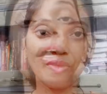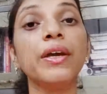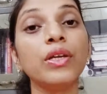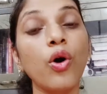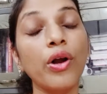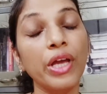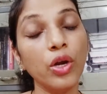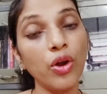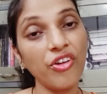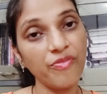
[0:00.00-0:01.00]
In
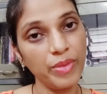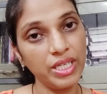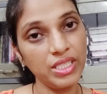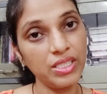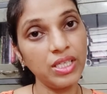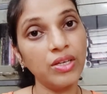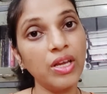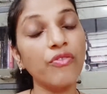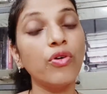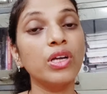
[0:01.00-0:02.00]
Organon of Medicine,
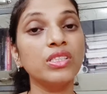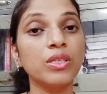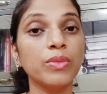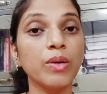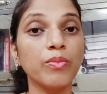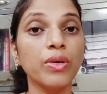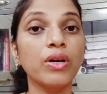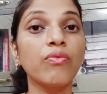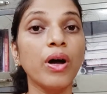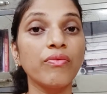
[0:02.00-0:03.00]
aphorism
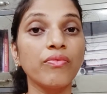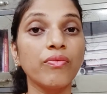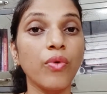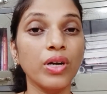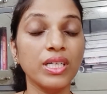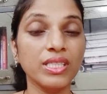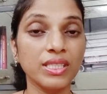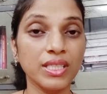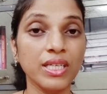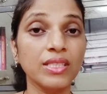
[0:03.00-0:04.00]
number
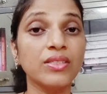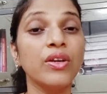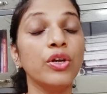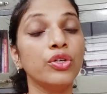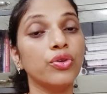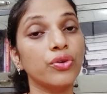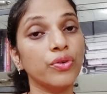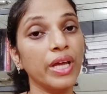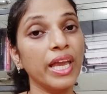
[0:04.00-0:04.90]
146, Dr.